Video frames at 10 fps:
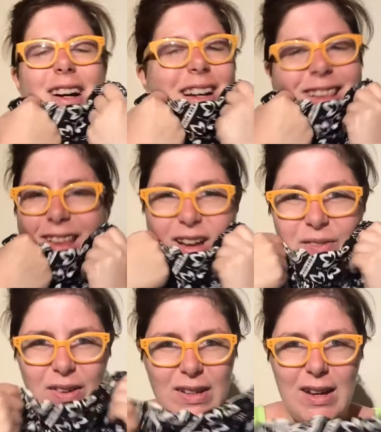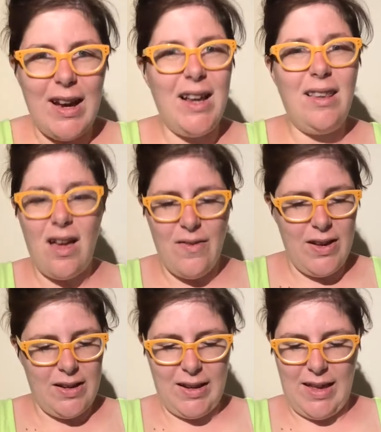I love it. I love
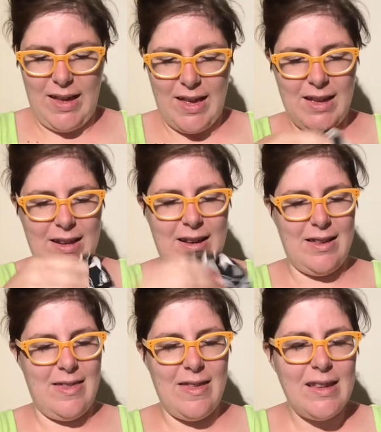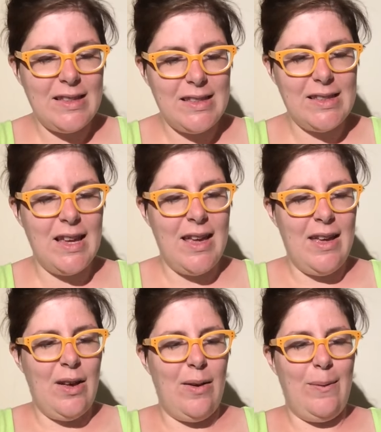it. Like this
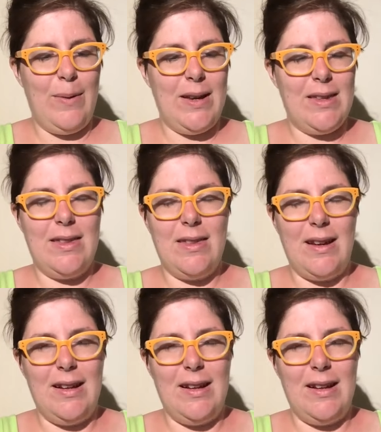with